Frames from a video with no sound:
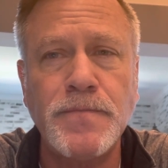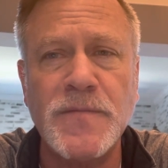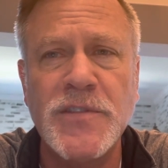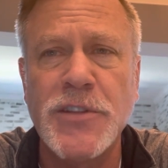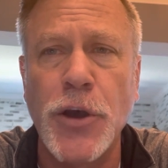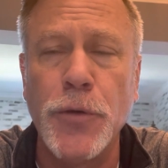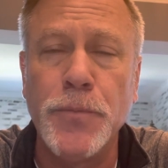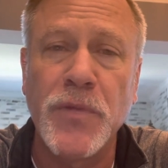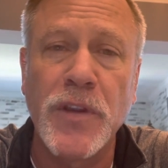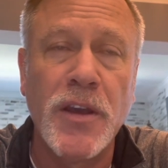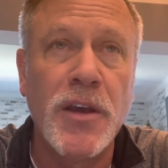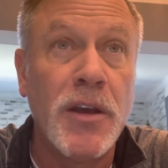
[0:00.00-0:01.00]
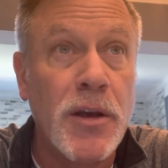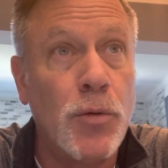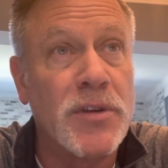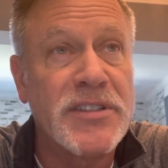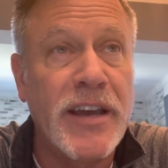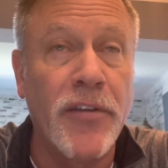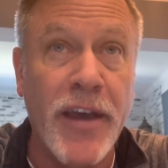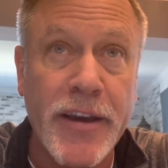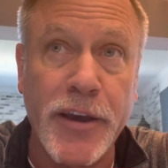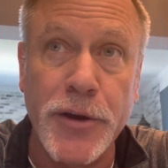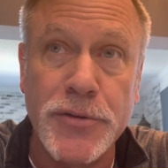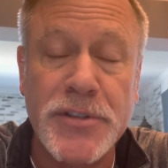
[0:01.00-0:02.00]
So we'll see how that
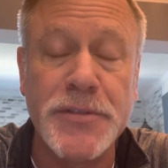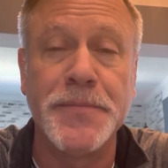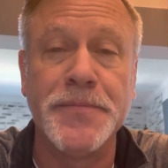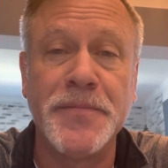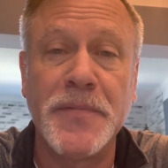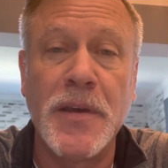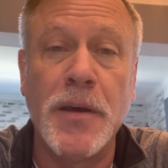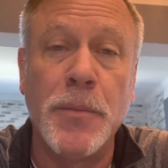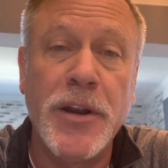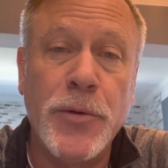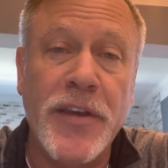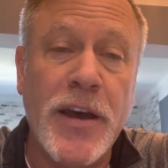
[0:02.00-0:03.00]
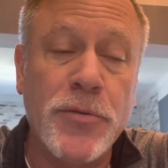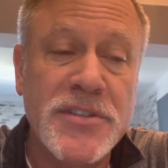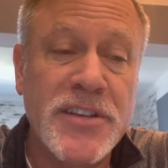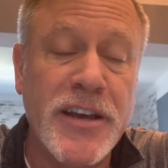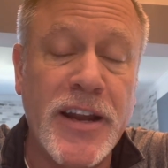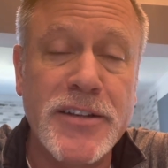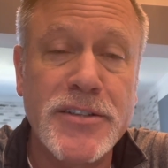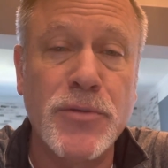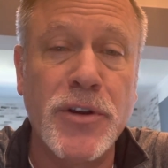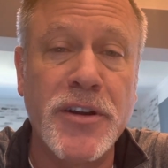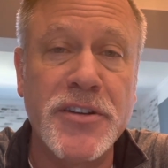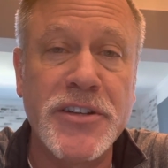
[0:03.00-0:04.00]
goes. But anyway, that was it. I just
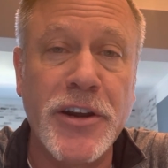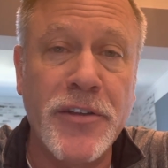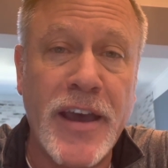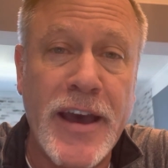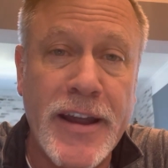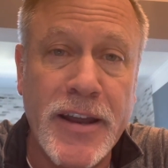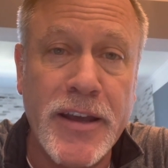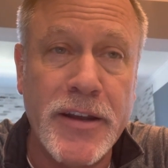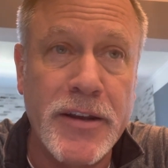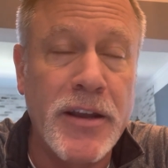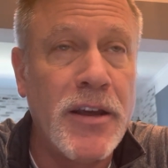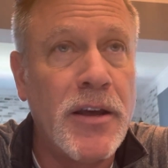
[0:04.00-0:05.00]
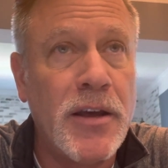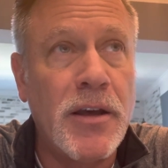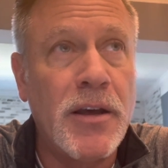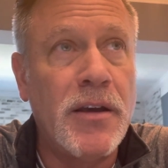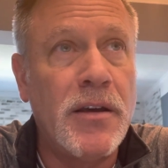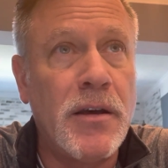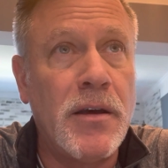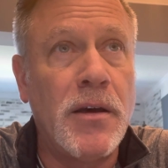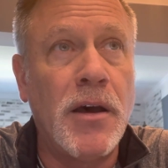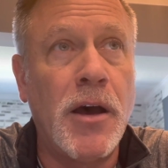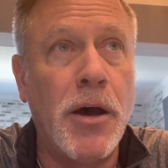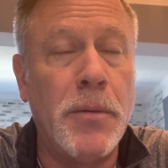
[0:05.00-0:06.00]
wanted to share that, and
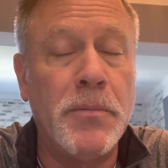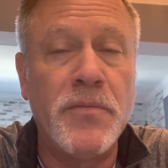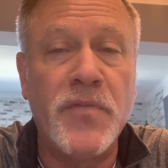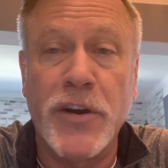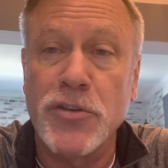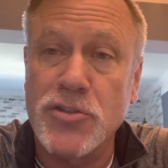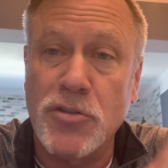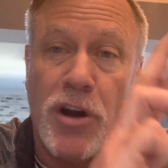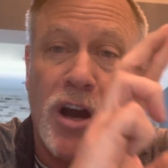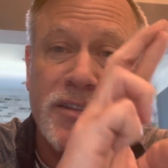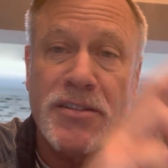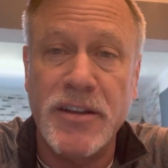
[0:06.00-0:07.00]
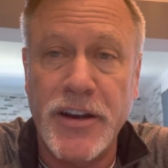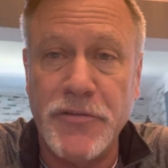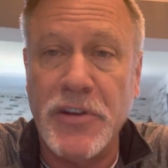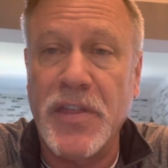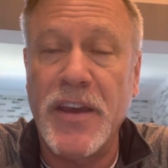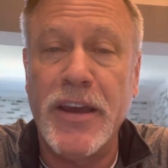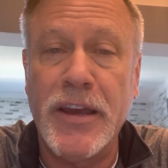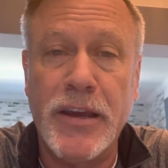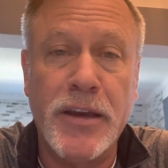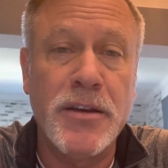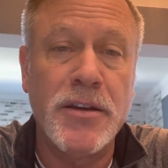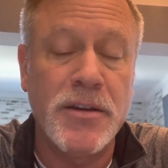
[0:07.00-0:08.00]
fingers crossed that
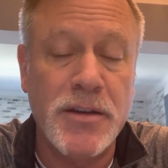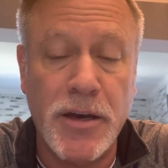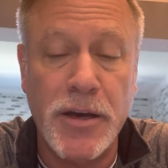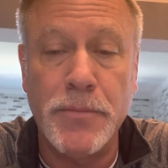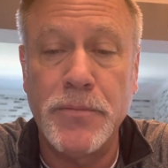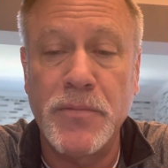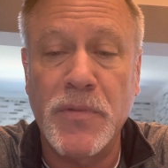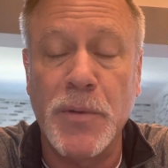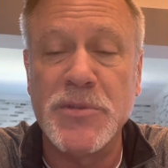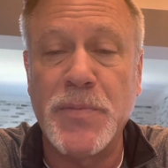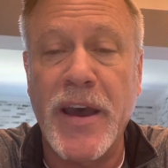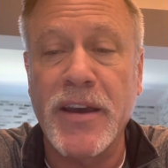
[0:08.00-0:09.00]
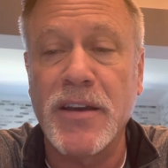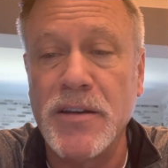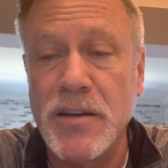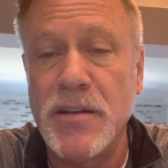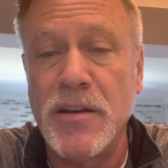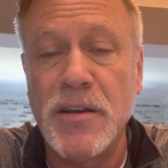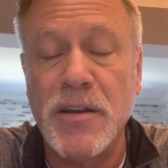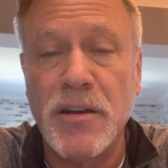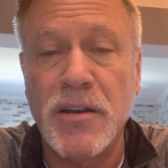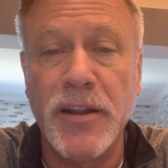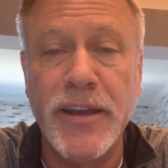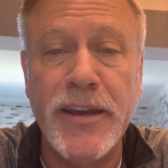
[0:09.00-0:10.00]
everything comes back
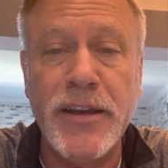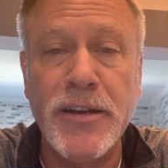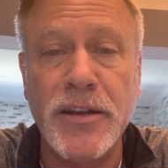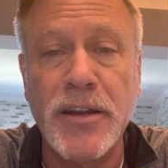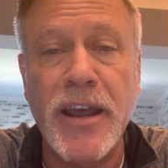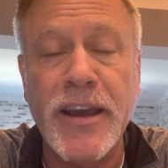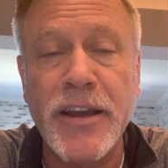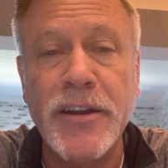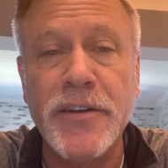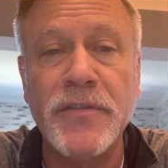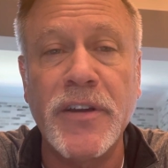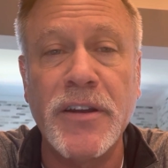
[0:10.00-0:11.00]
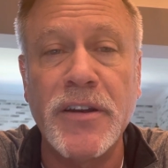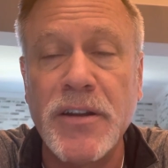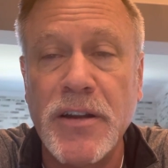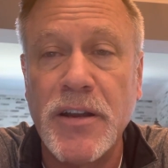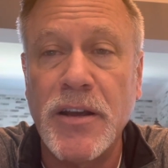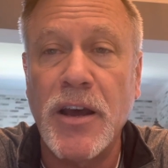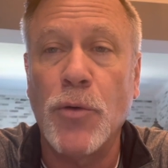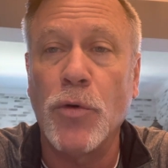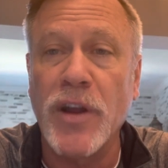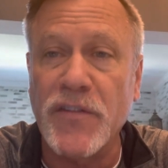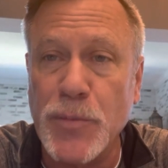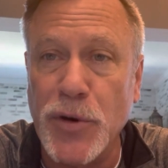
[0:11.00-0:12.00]
clean and negative and I
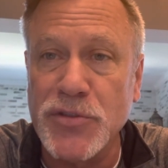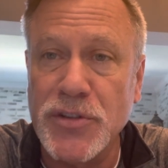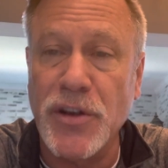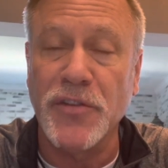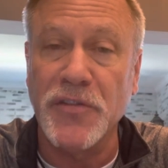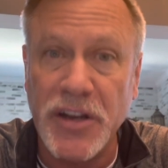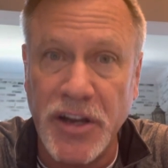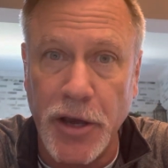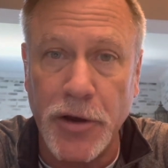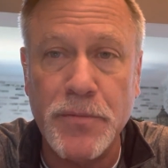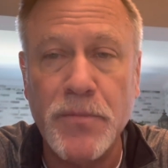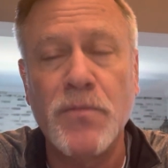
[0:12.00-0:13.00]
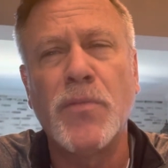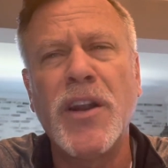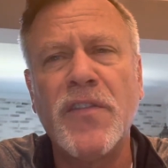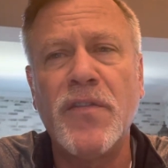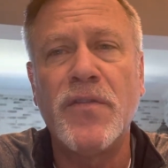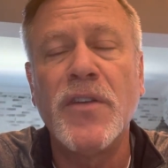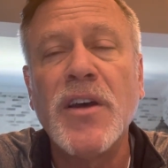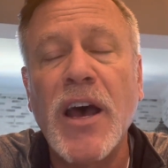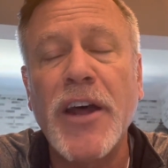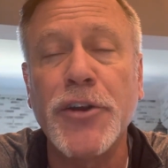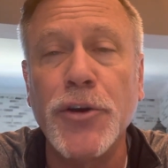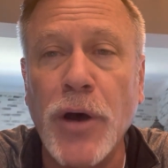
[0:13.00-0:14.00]
won't have to post another video. But if
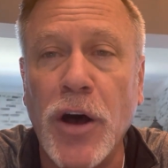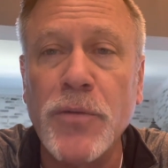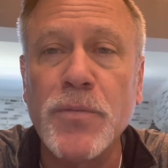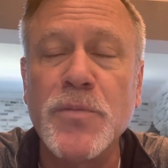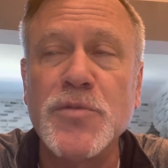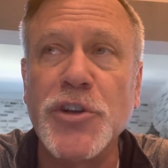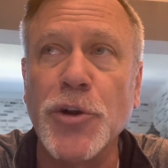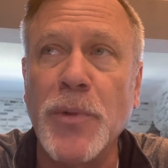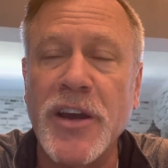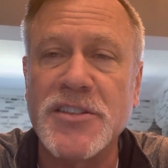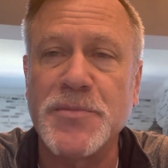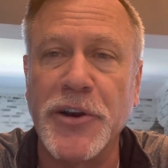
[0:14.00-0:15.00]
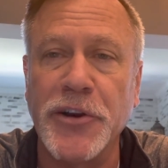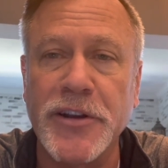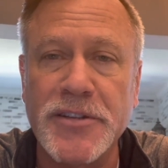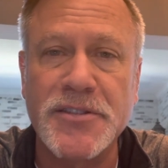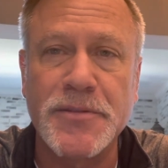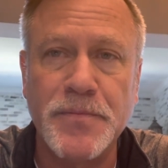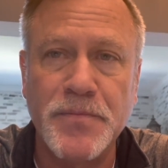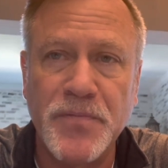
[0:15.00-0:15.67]
I do, I'll share my experience.